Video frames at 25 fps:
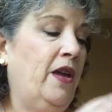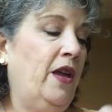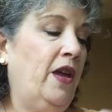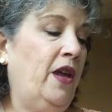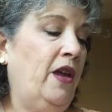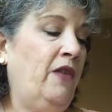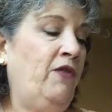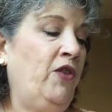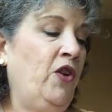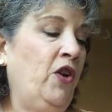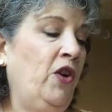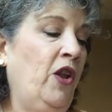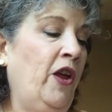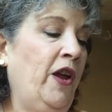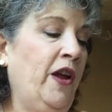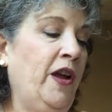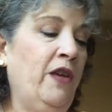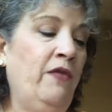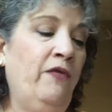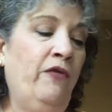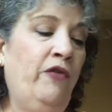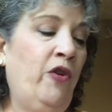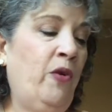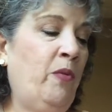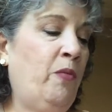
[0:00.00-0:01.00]
If you're
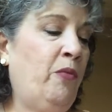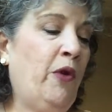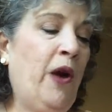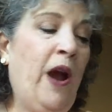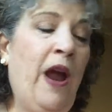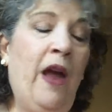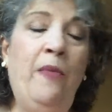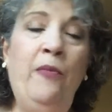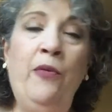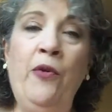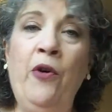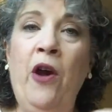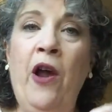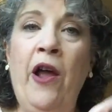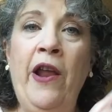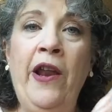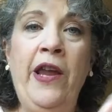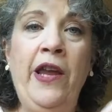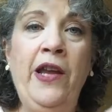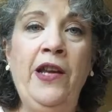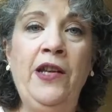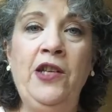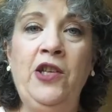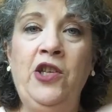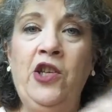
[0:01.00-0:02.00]
looking for a brow
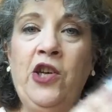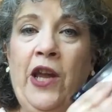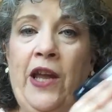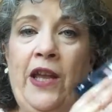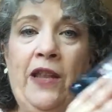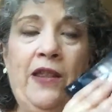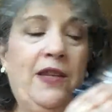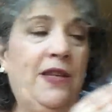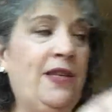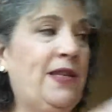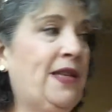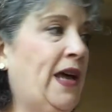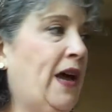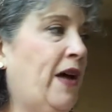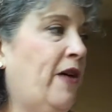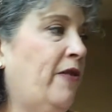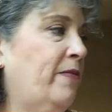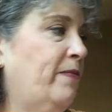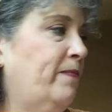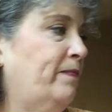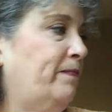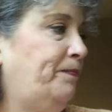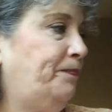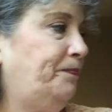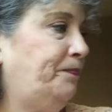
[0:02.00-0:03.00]
product, check this out.